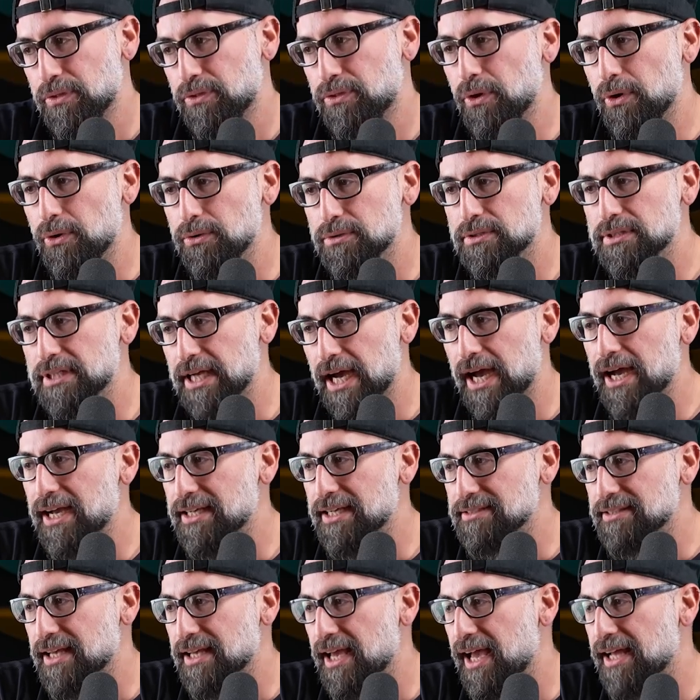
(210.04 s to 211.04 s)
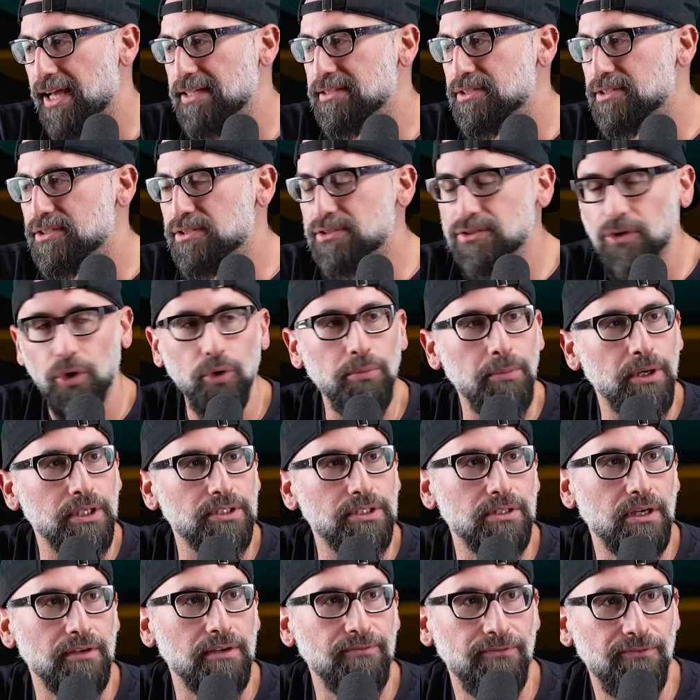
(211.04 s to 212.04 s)
those guys had so
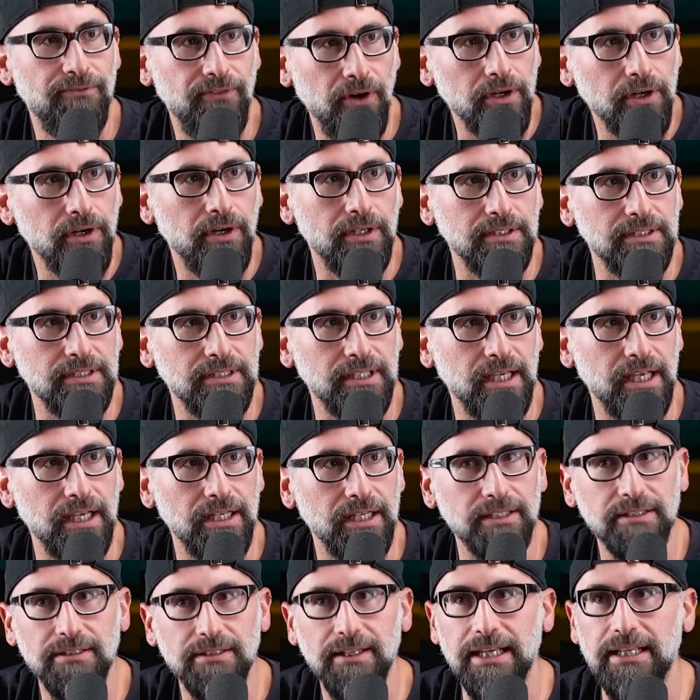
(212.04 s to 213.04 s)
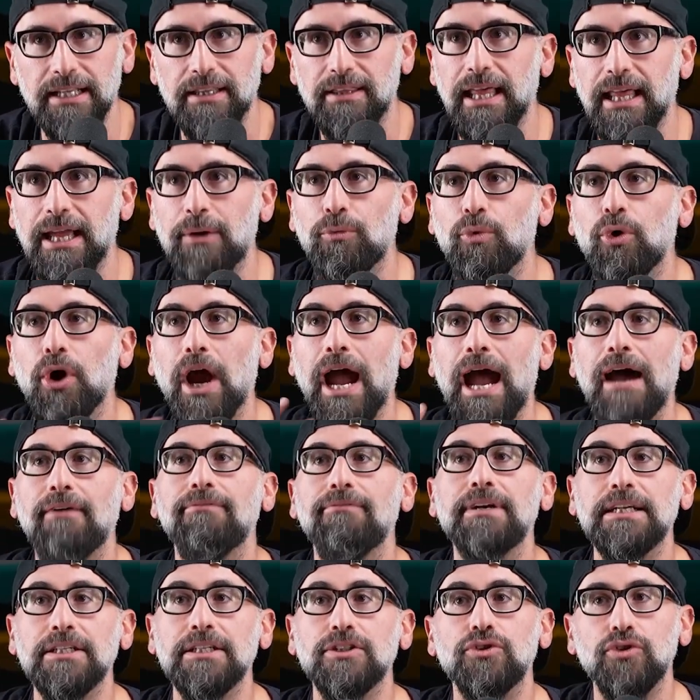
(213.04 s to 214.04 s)
much fun on stage. They were
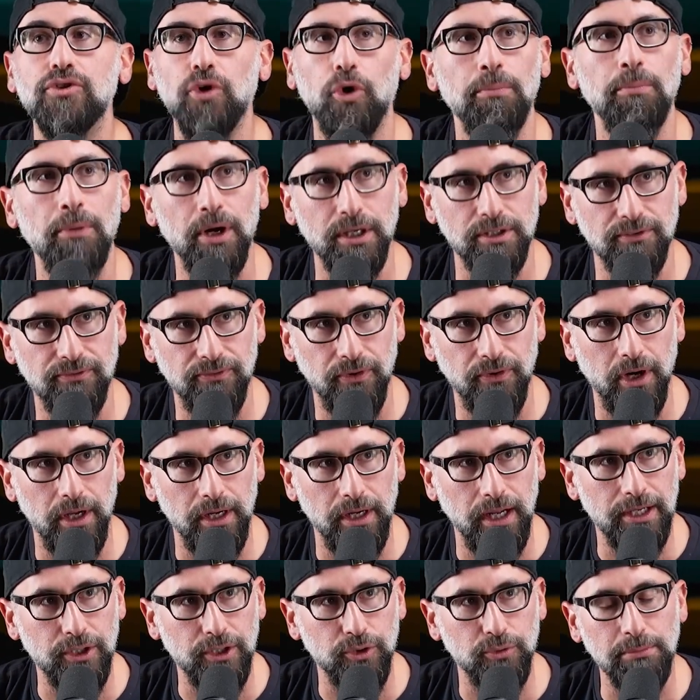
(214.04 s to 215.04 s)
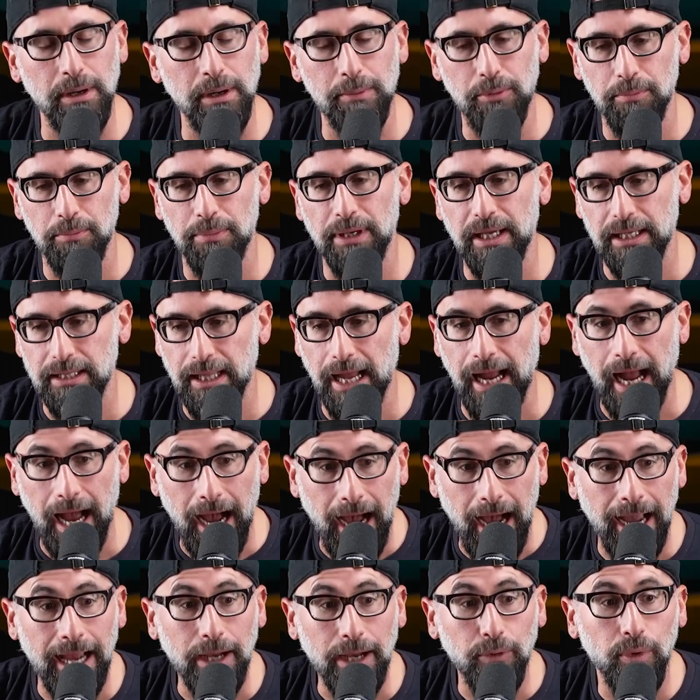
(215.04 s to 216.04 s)
having so much fun. I just remember being like,
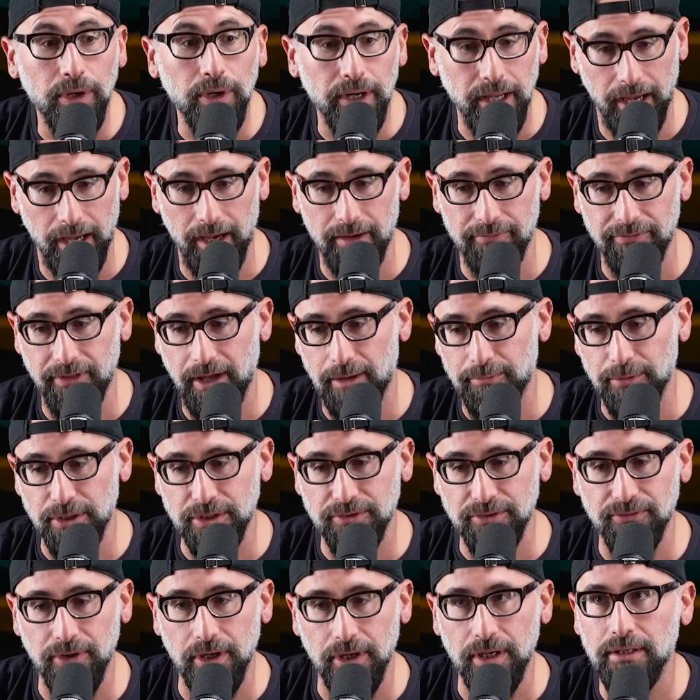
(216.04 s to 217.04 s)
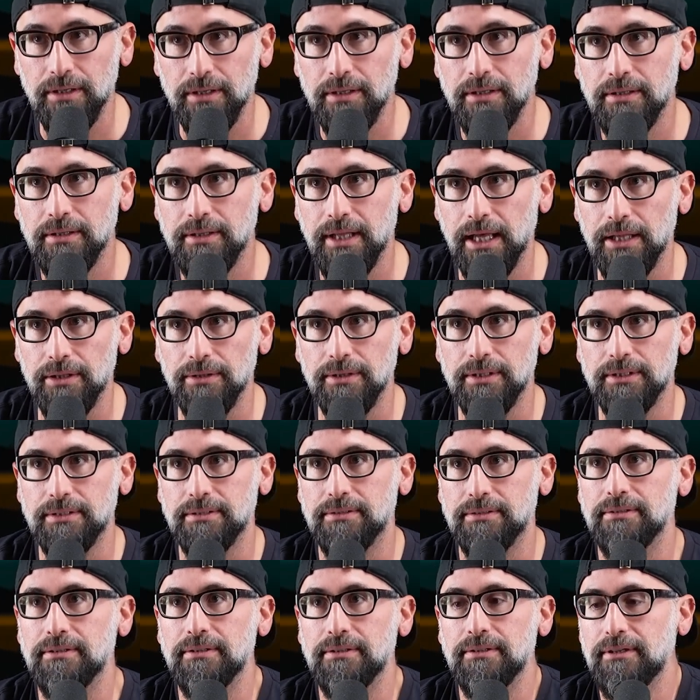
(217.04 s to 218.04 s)
I want to have that much fun.
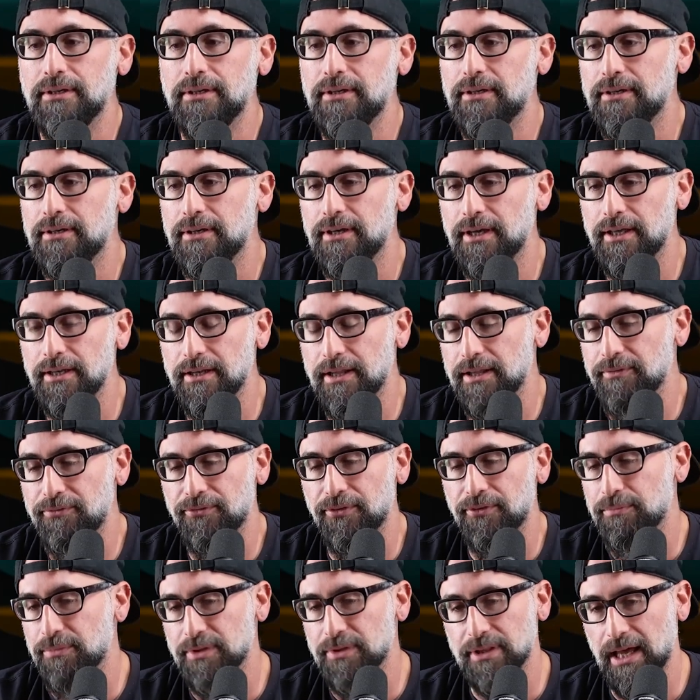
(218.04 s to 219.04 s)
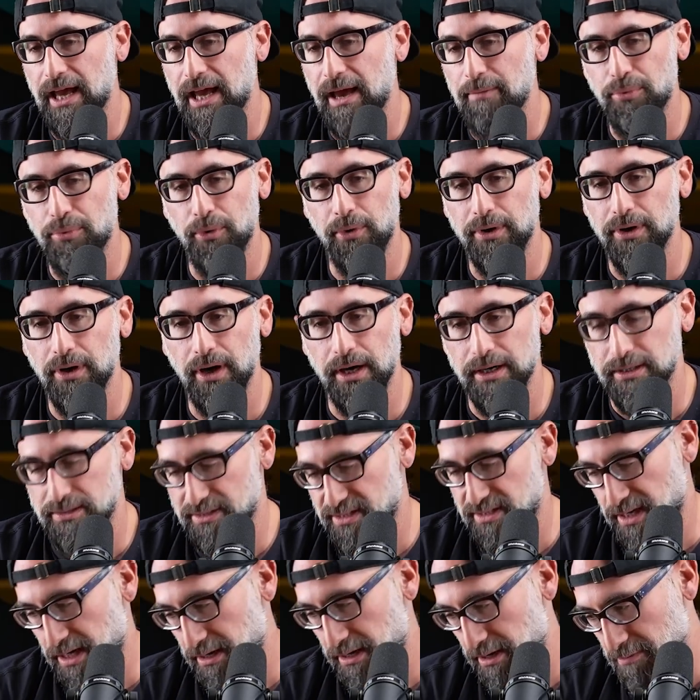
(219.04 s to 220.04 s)
And then from that point on, I
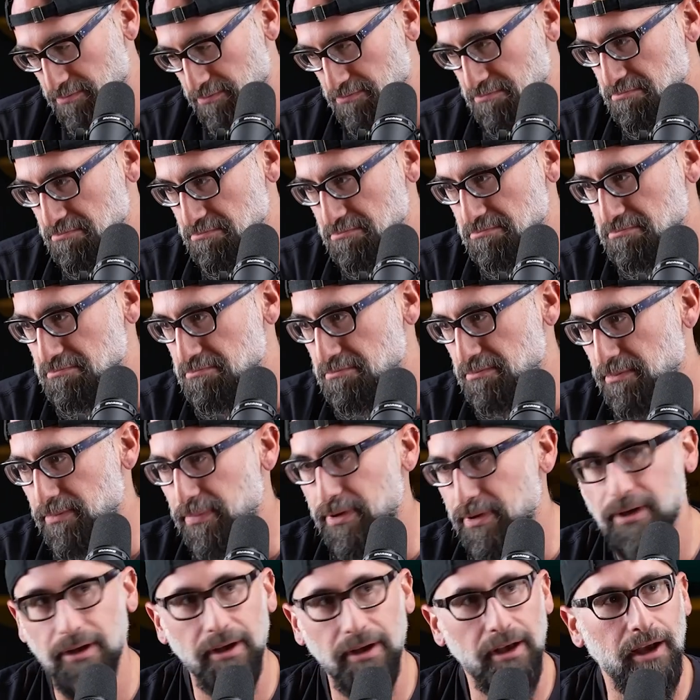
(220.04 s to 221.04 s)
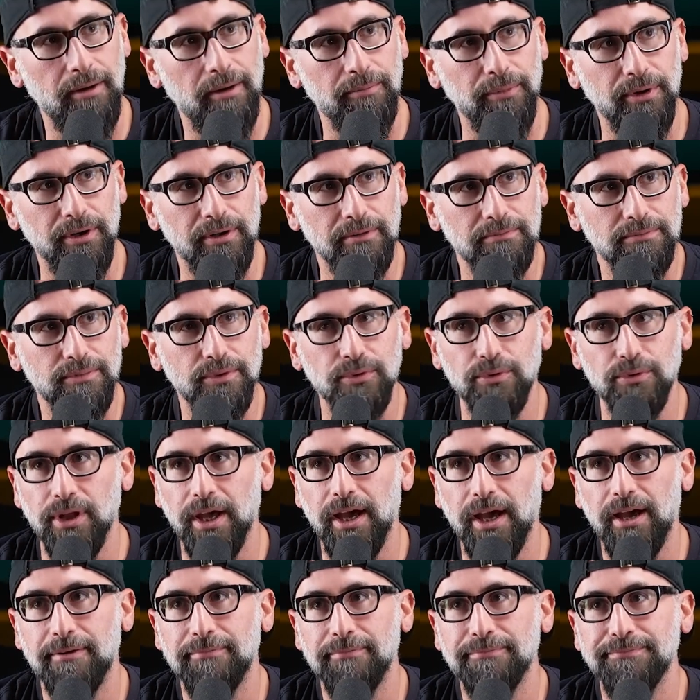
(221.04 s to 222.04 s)
was like, I'm going to do
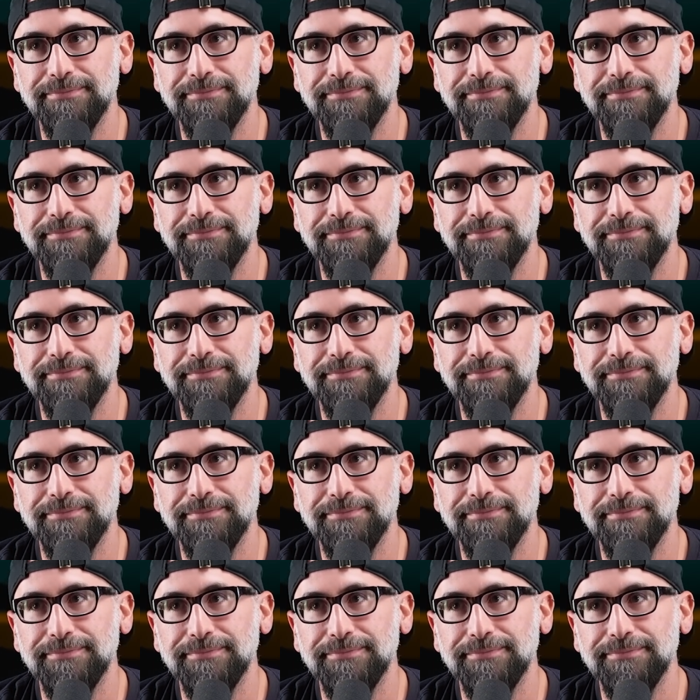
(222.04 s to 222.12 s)
that.